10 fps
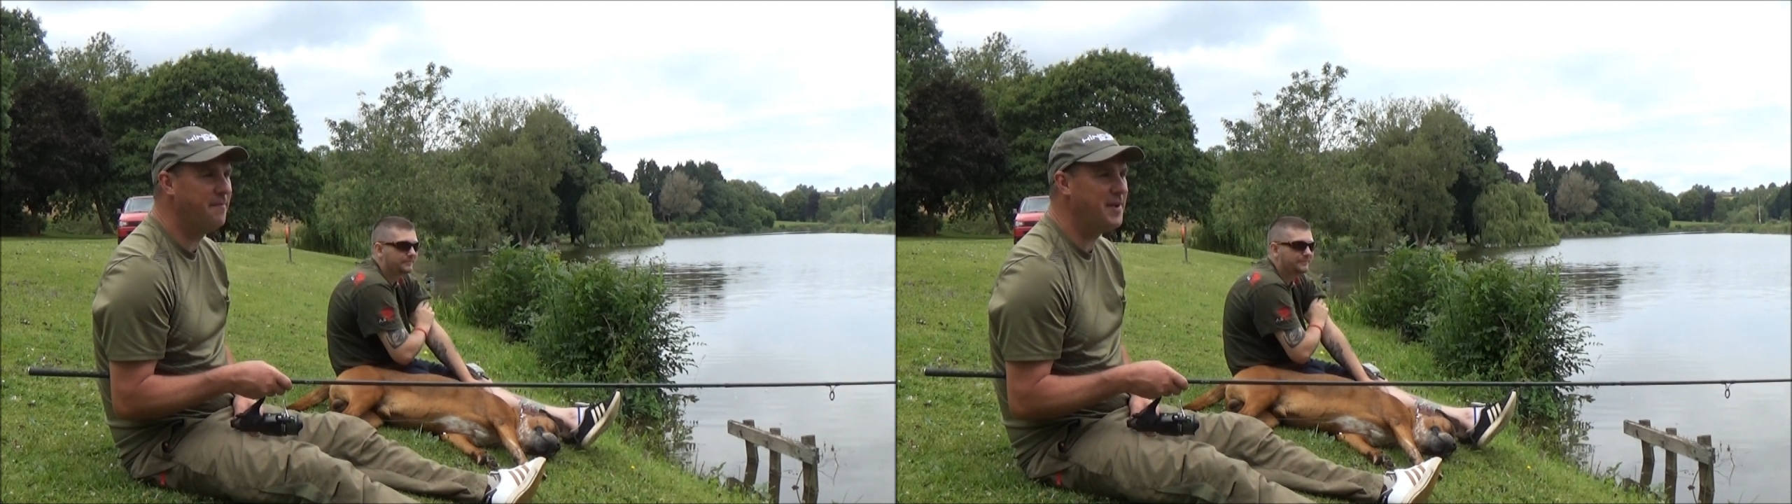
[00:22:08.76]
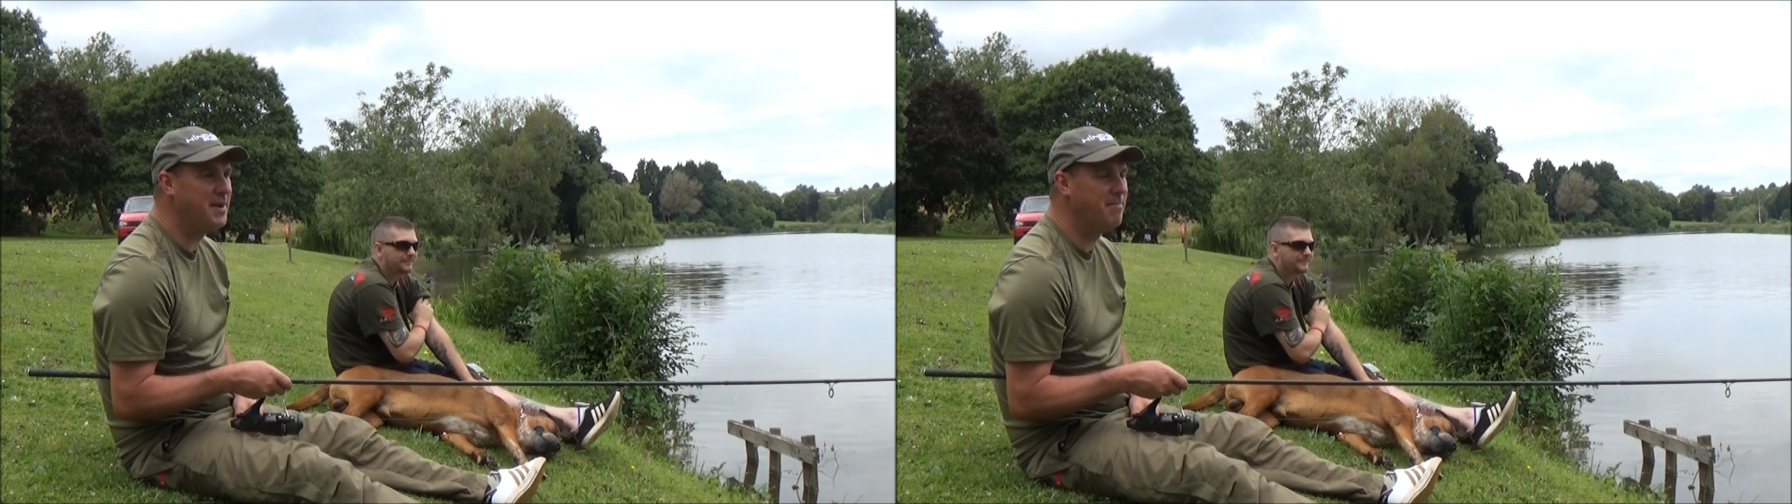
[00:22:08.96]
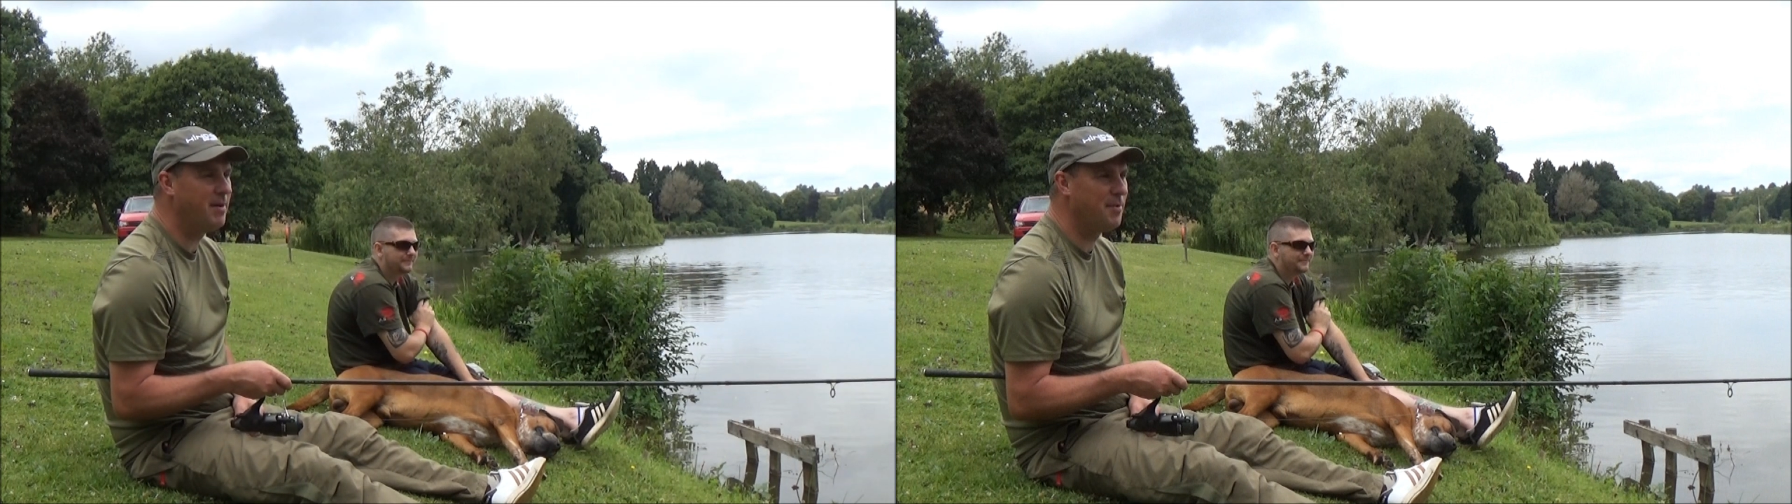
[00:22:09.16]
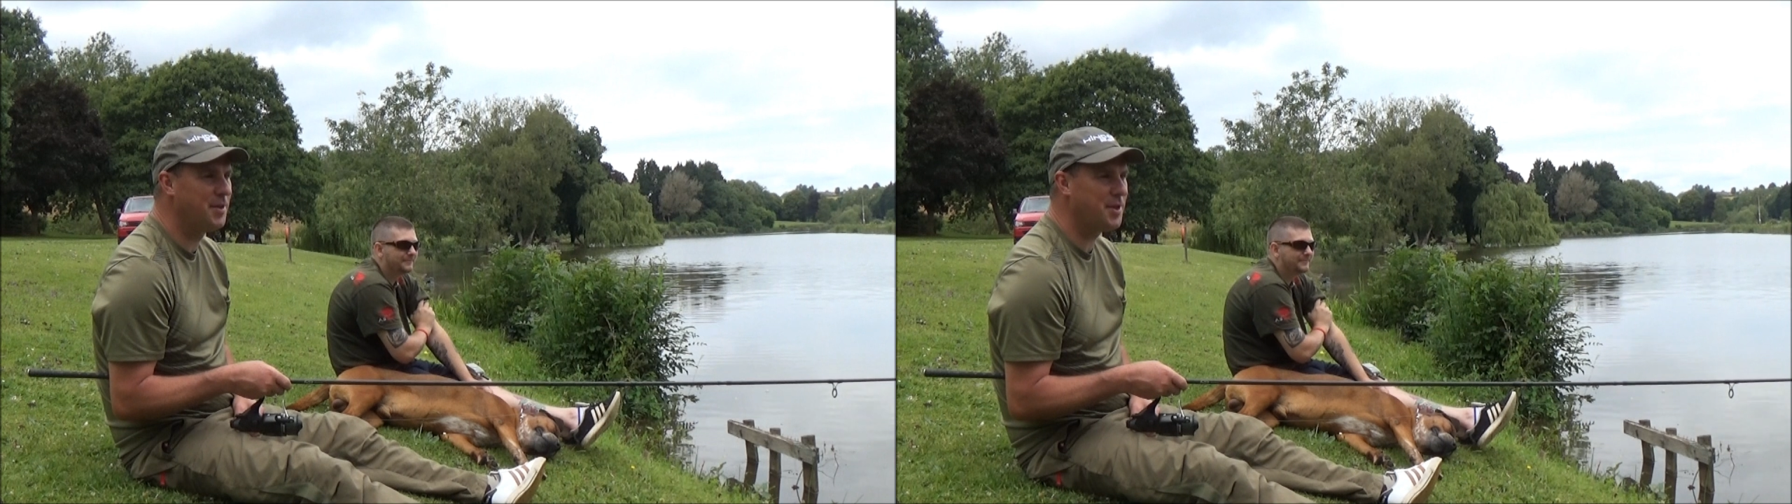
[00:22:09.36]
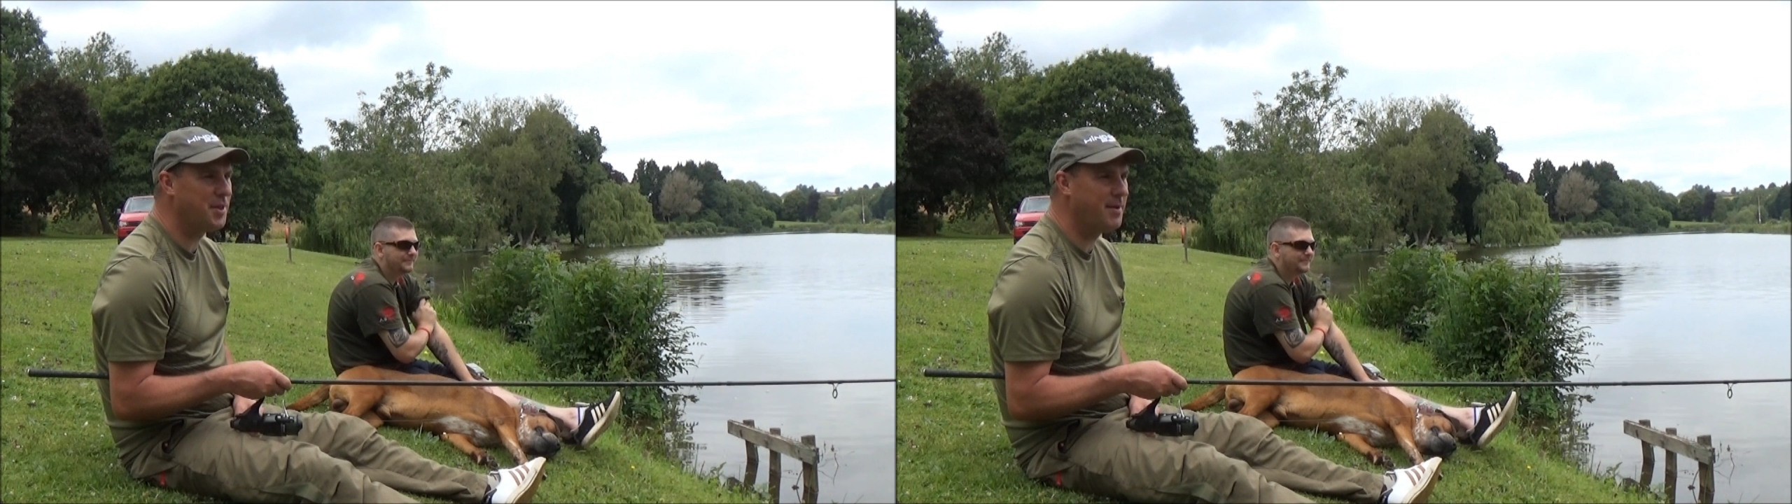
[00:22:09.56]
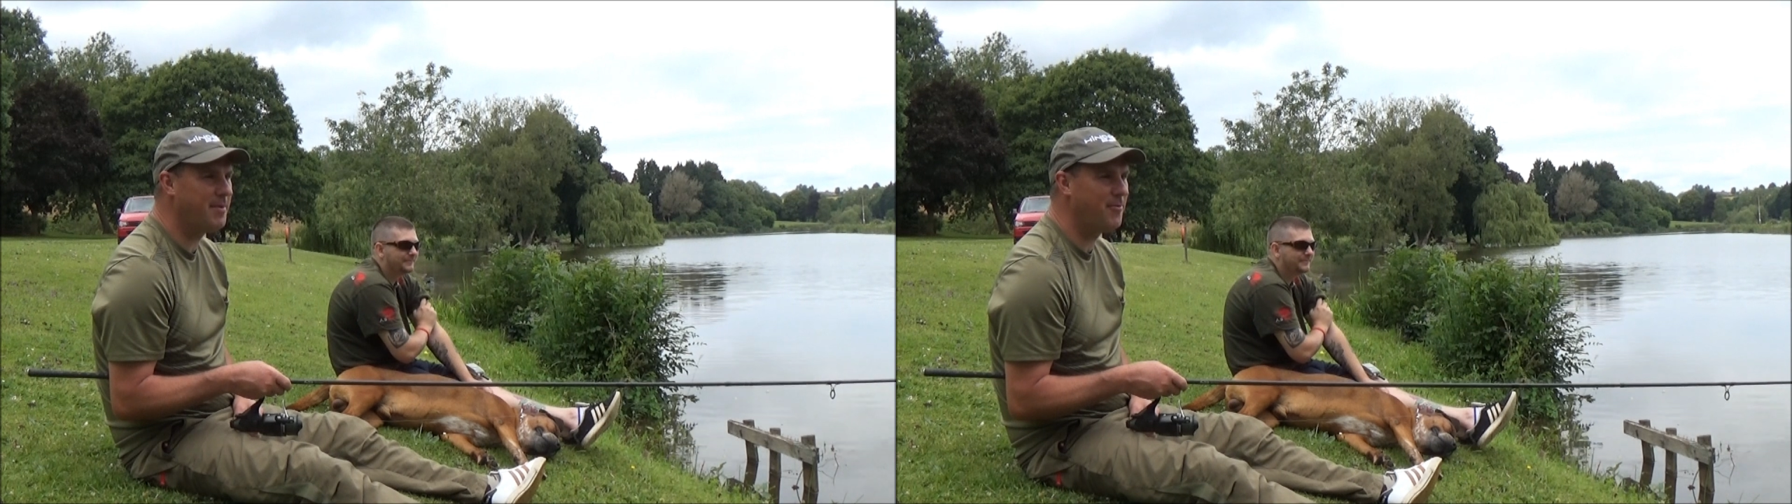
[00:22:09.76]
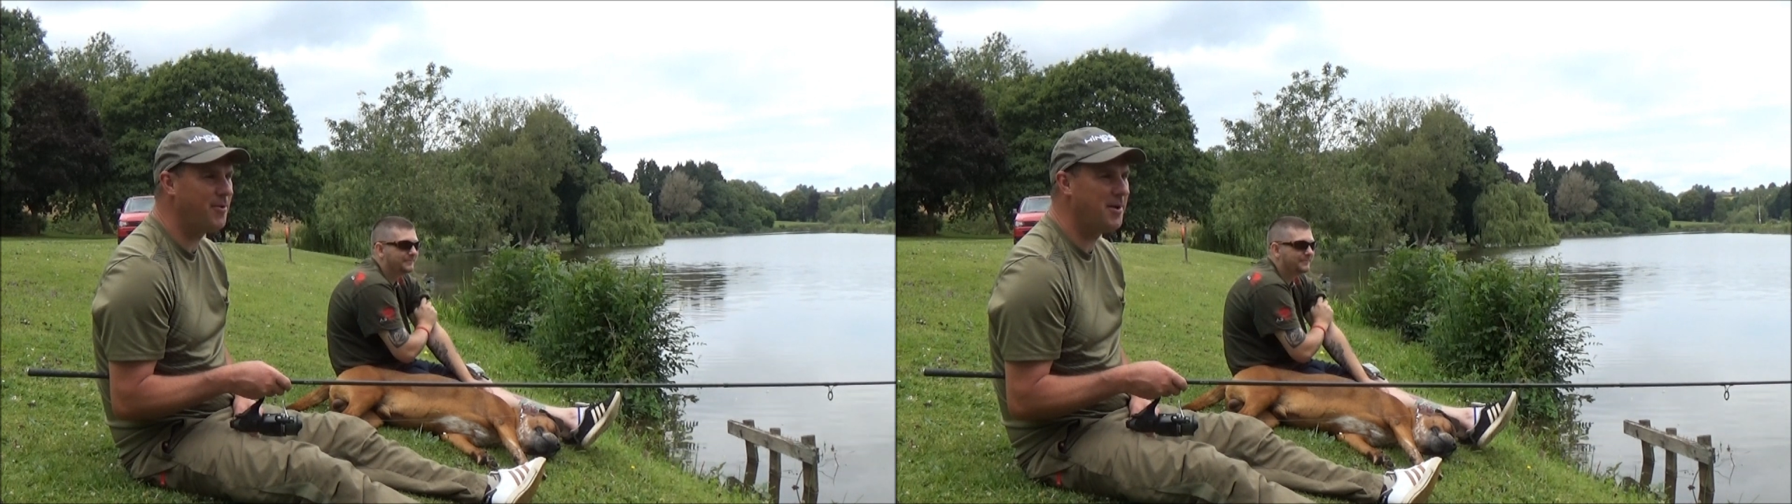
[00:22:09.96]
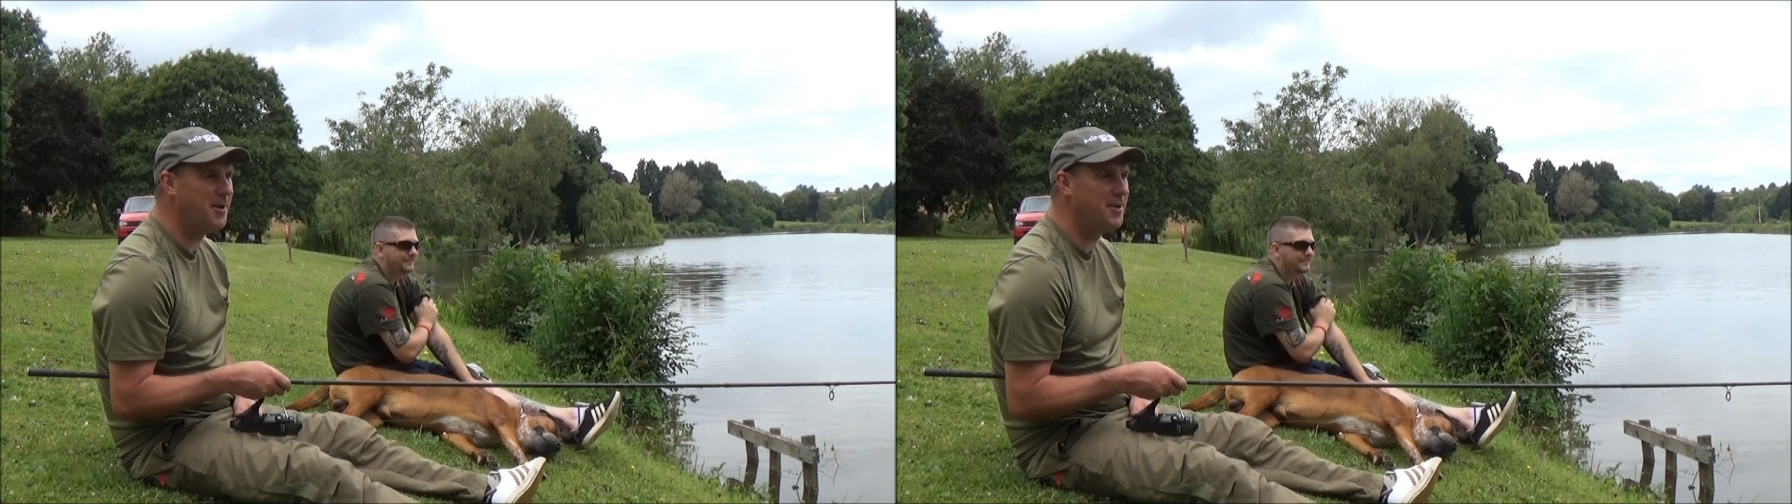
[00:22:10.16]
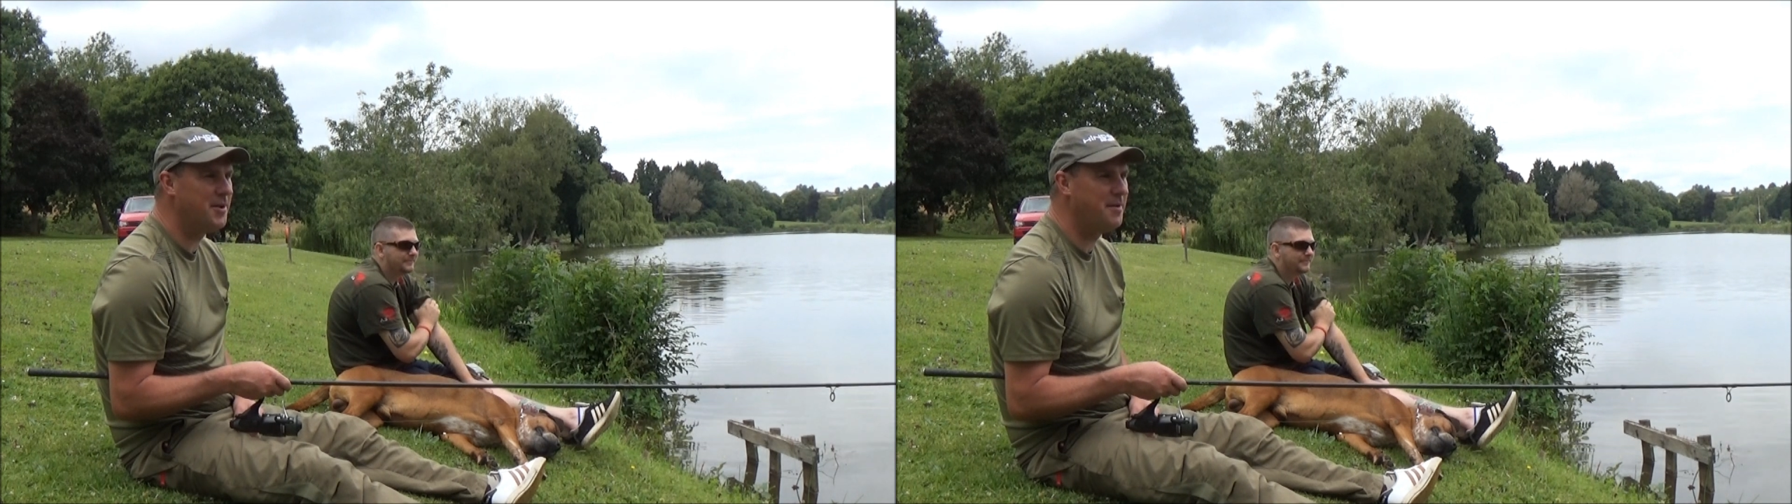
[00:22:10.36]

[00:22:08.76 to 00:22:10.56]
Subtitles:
feeding bubbles just come up right under